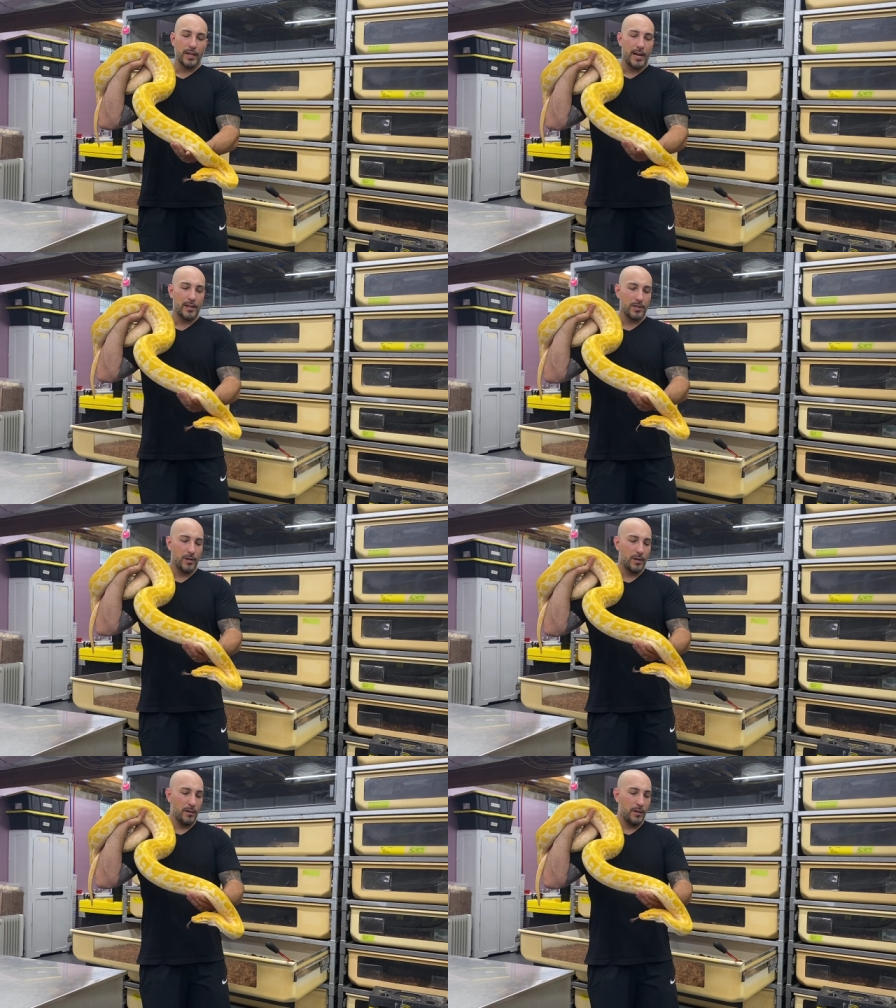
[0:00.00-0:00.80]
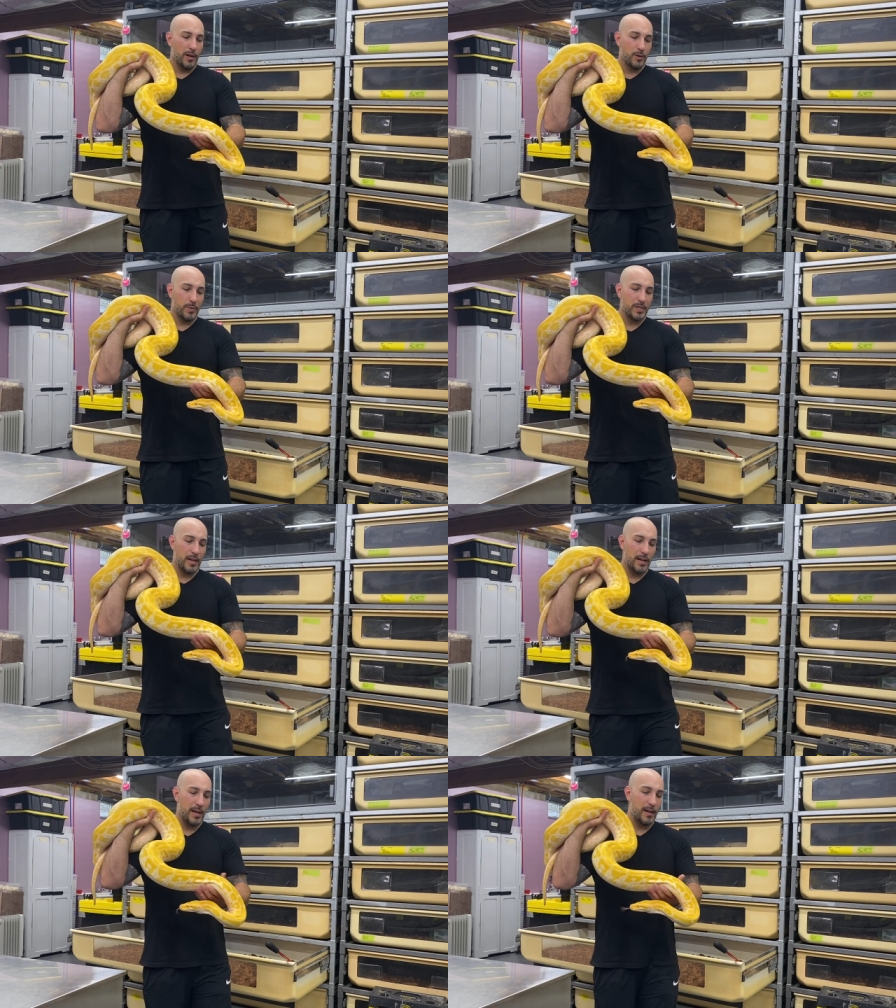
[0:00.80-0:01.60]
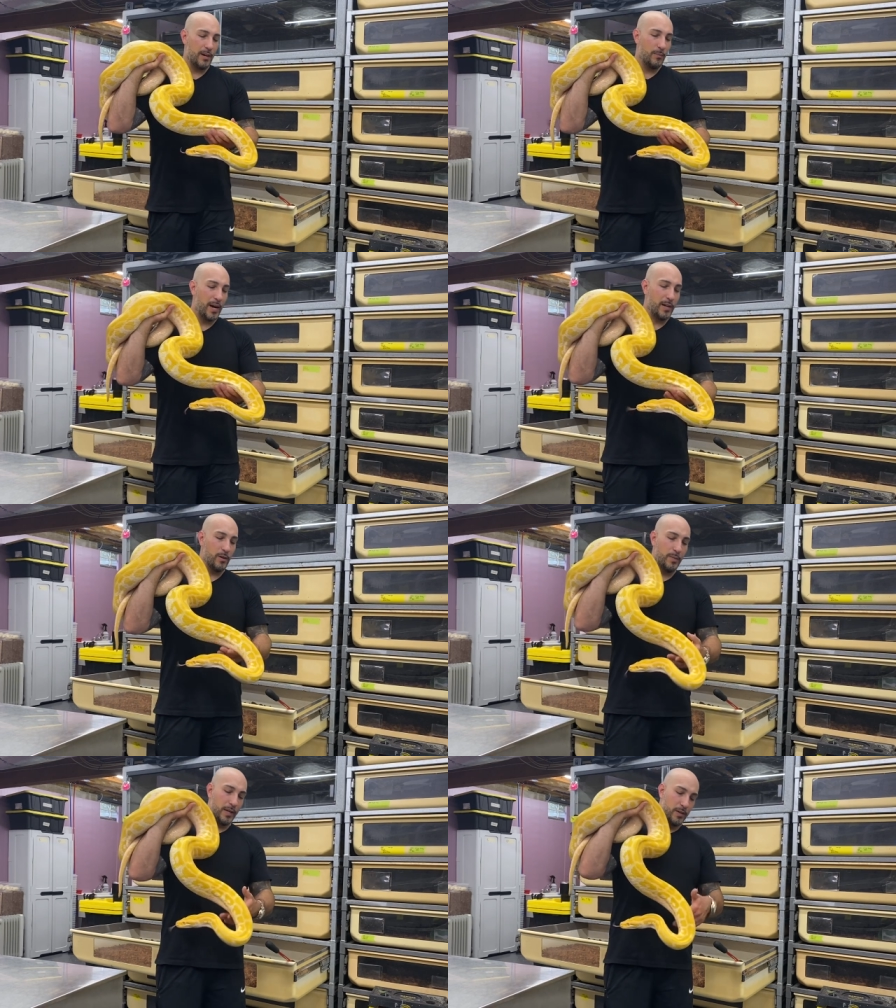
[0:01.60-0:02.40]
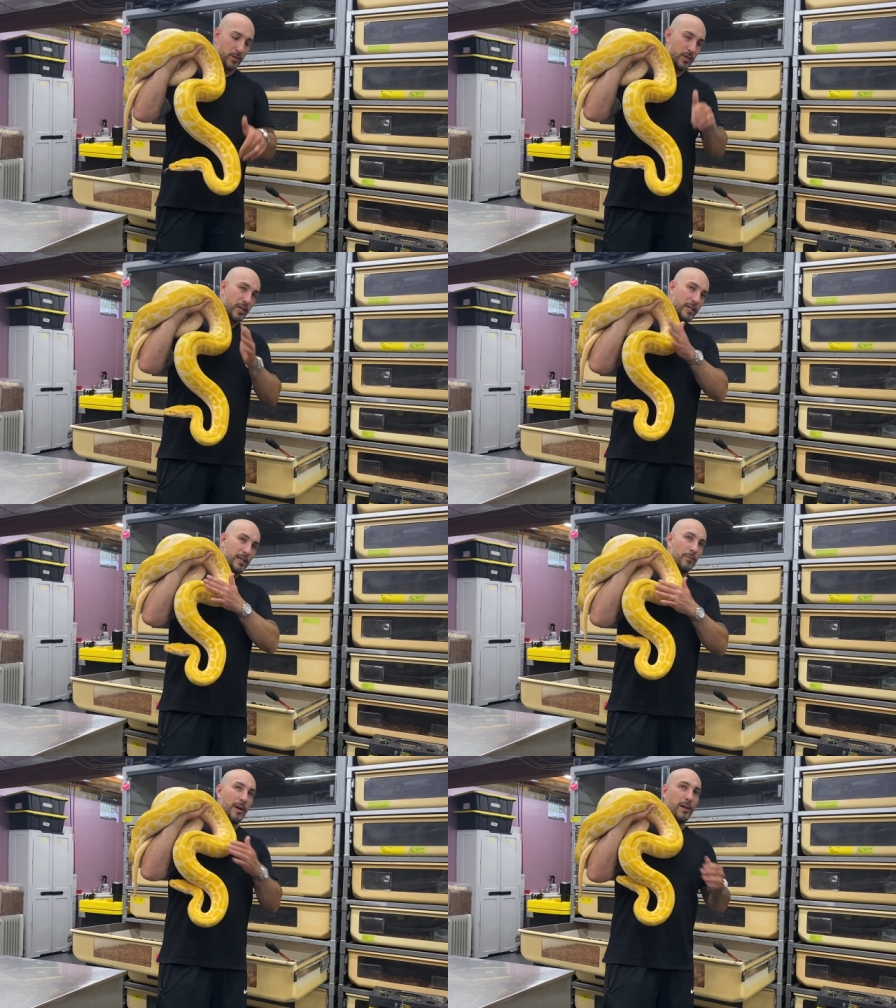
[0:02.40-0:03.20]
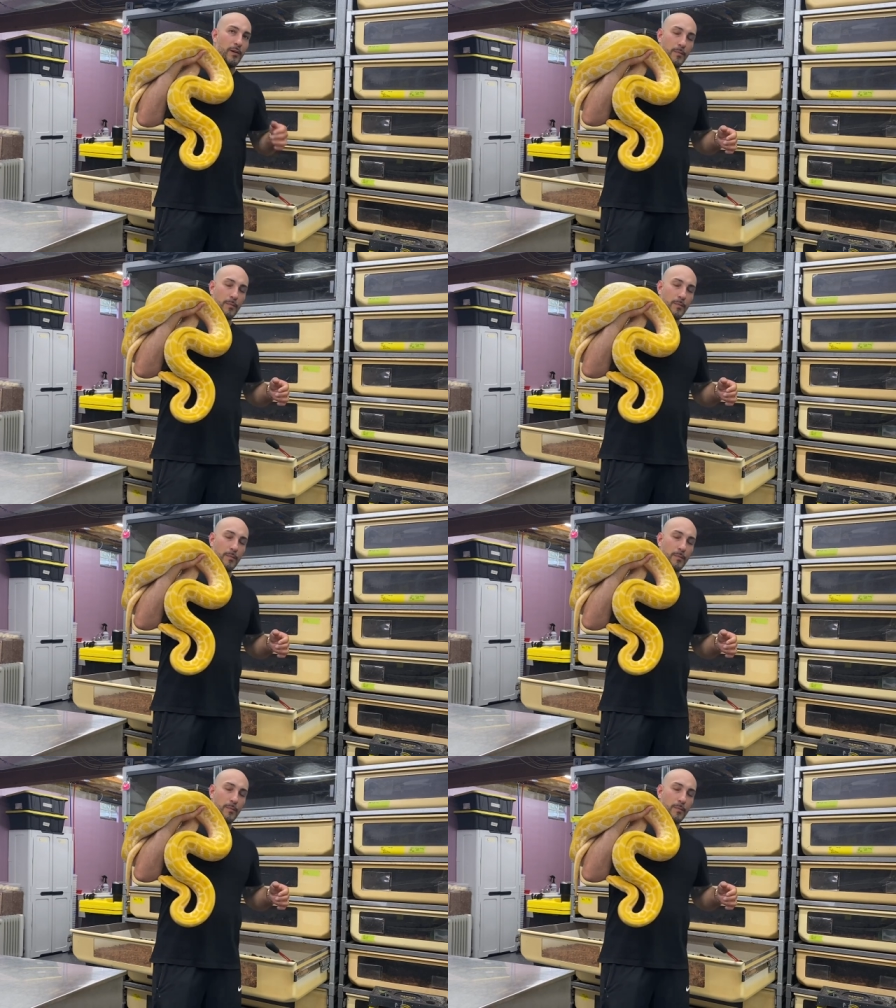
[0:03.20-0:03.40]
at is all 100% het albino because she is albino.